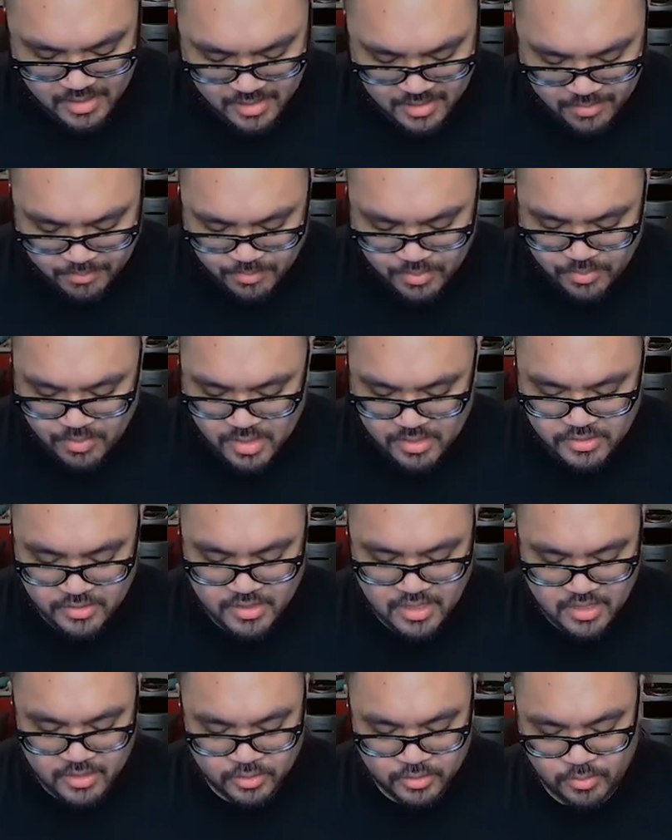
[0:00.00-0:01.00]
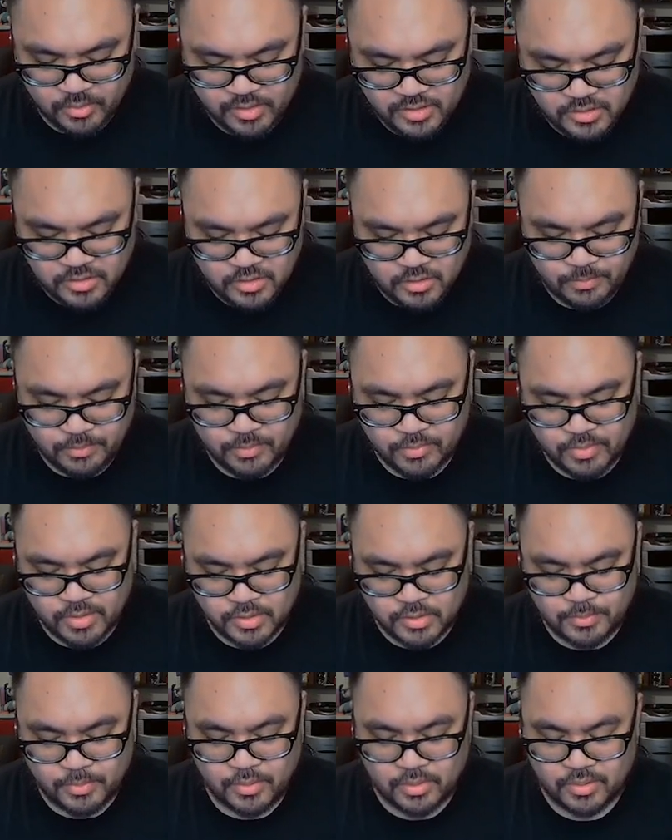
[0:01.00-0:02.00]
But we also got 3 super
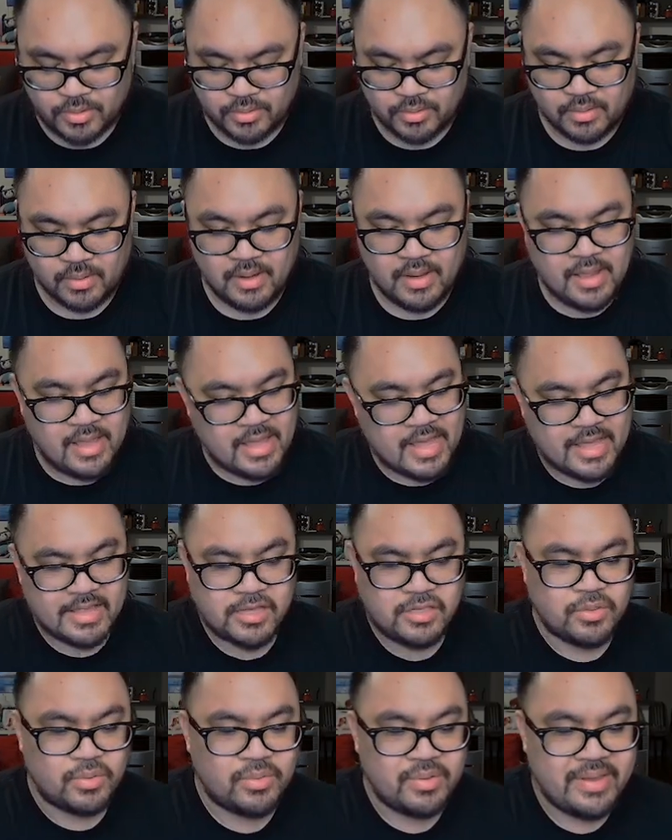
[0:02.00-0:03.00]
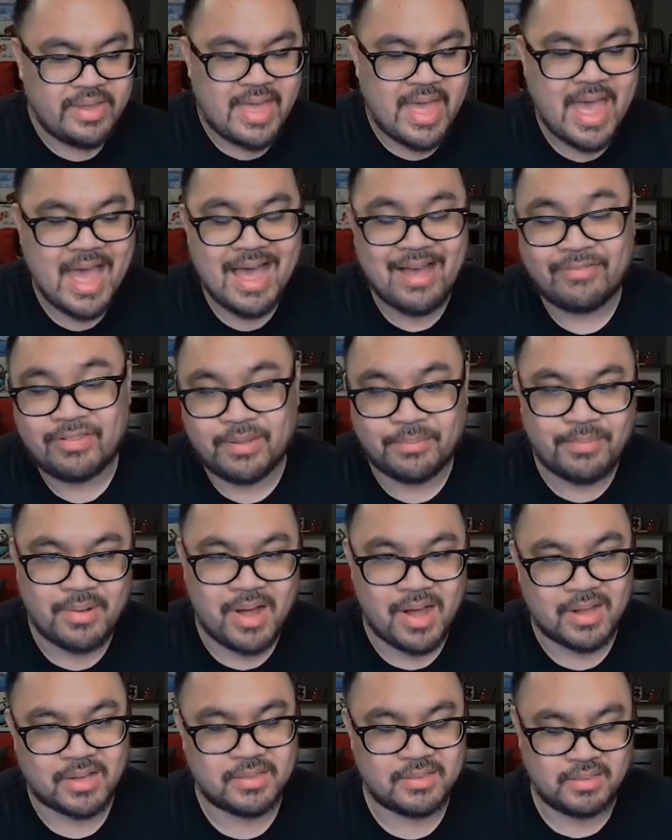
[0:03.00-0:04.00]
rares pulled, and that's only half the box.